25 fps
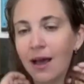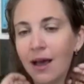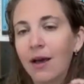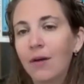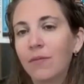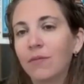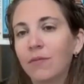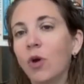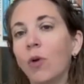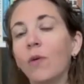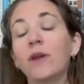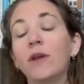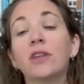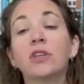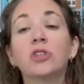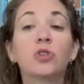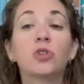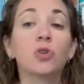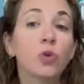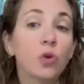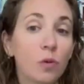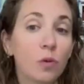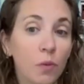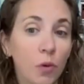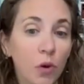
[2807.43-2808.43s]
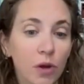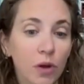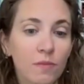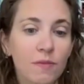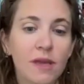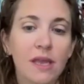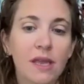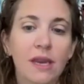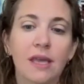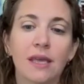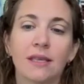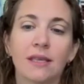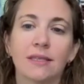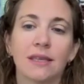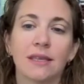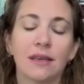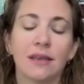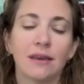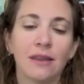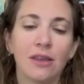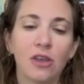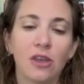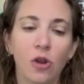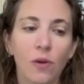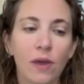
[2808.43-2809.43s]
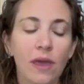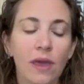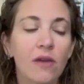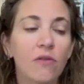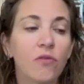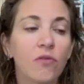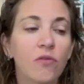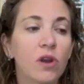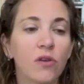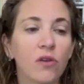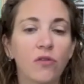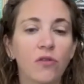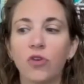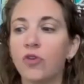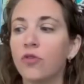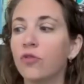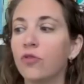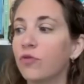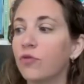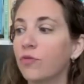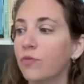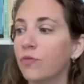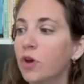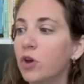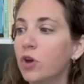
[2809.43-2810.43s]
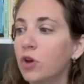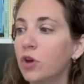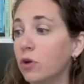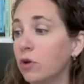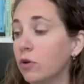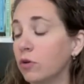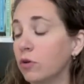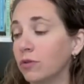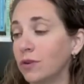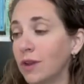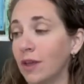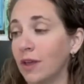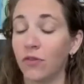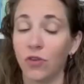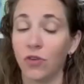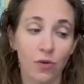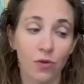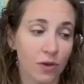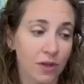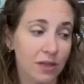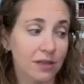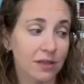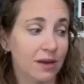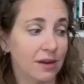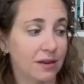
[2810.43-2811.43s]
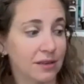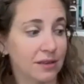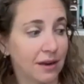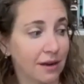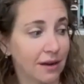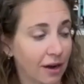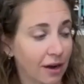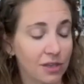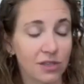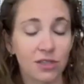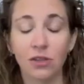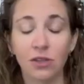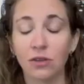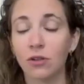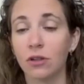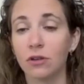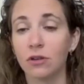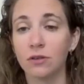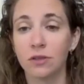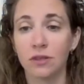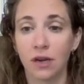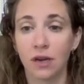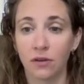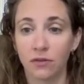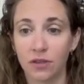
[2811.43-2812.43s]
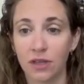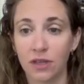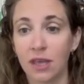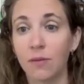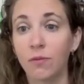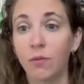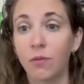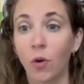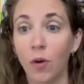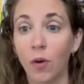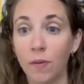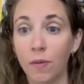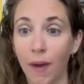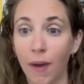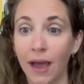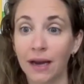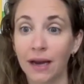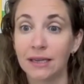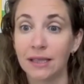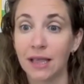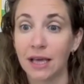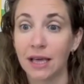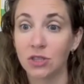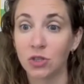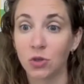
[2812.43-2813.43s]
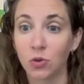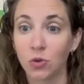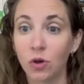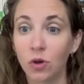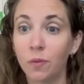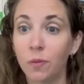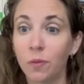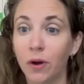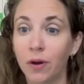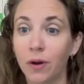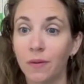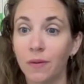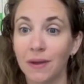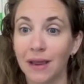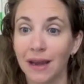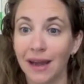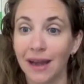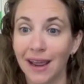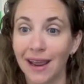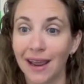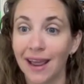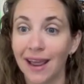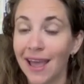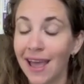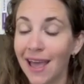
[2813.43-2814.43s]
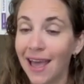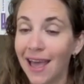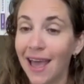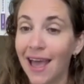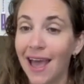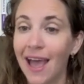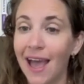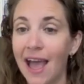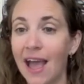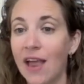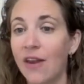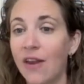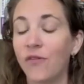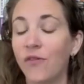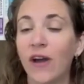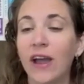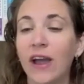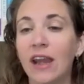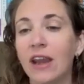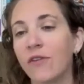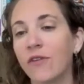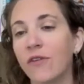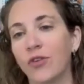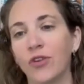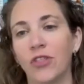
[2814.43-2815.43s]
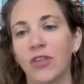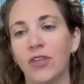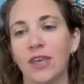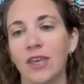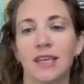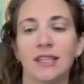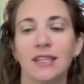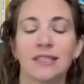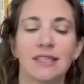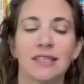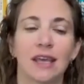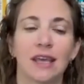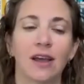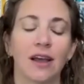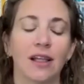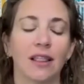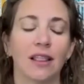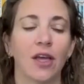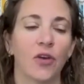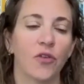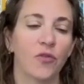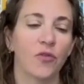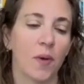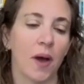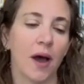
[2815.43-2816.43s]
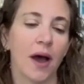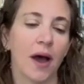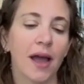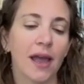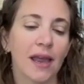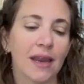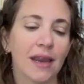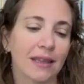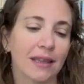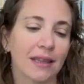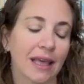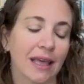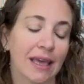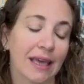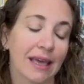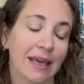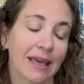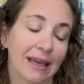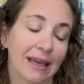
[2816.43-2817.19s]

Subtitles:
Going to school board meetings, and even if you've moved, if you are still close enough to keep going back to that school board meeting and fighting for the kids that got left behind, like,